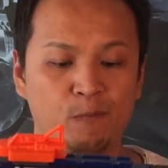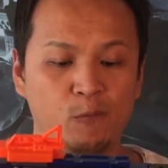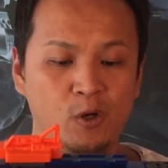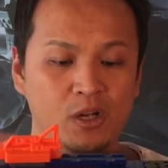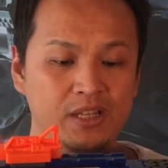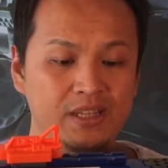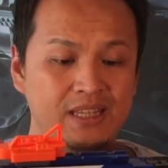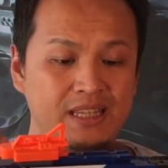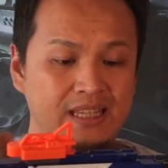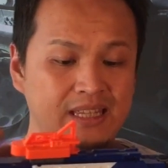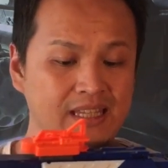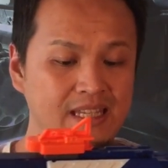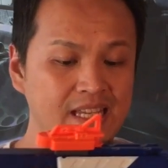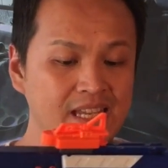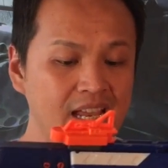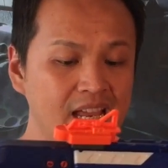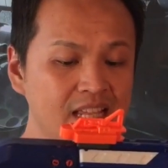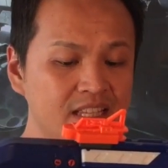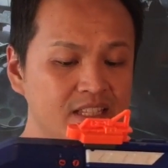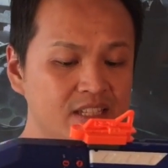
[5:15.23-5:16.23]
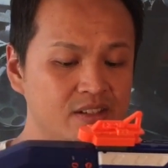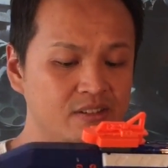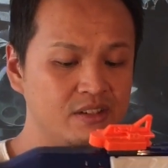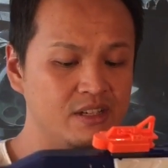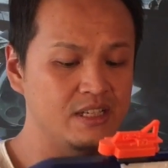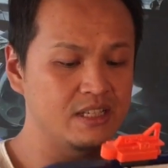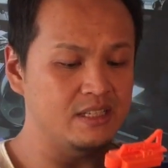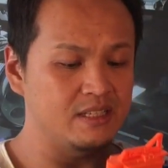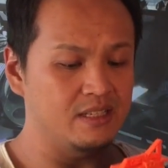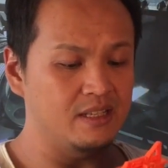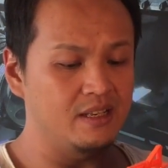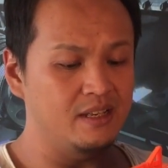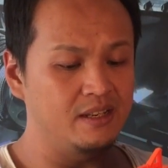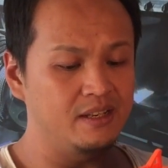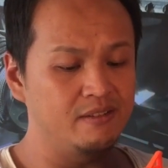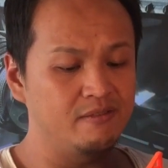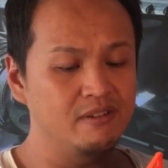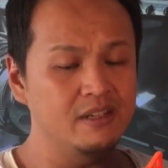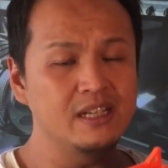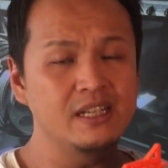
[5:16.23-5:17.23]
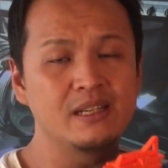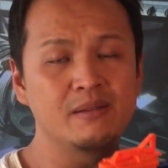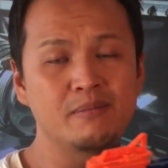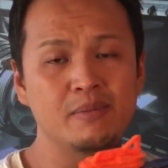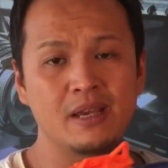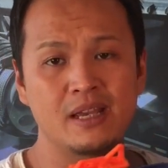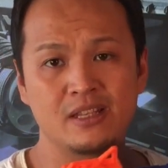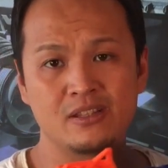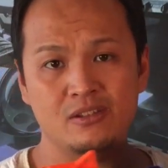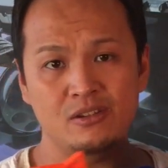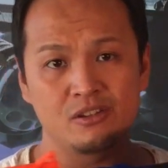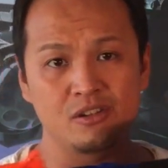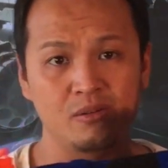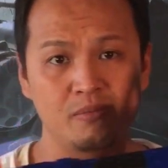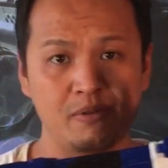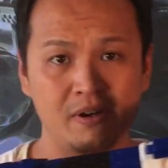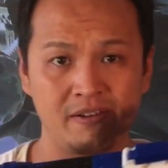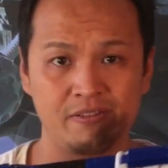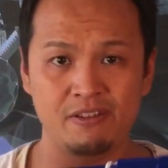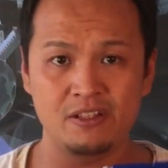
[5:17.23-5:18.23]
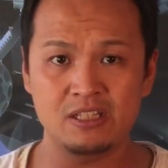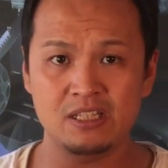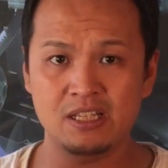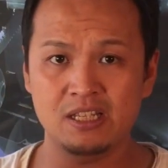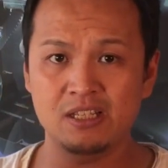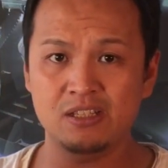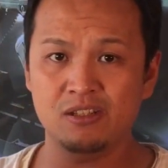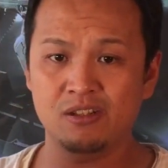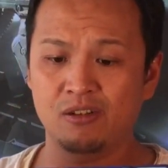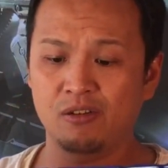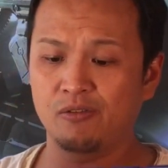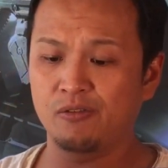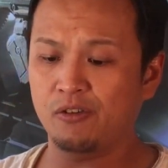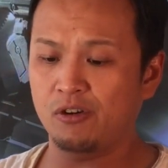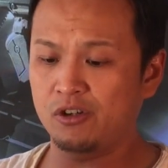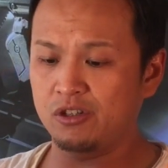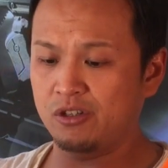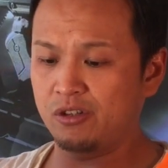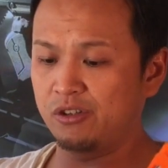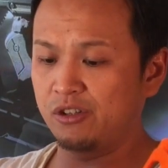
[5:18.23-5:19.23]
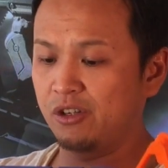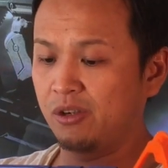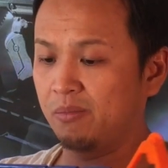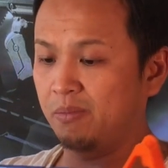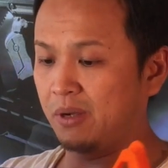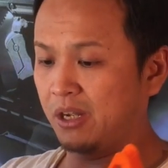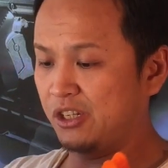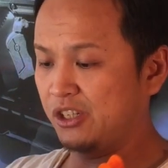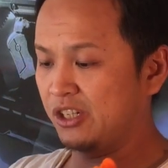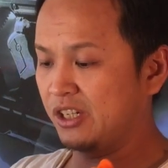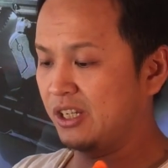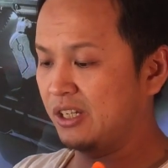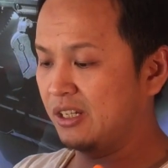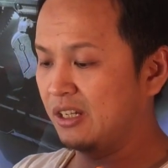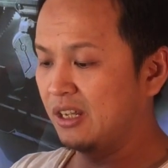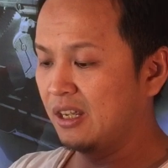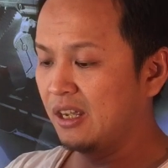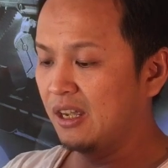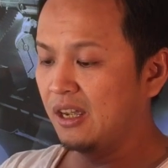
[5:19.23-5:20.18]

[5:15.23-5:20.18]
well, the answer is it really depends on your preferences and of course on your budget.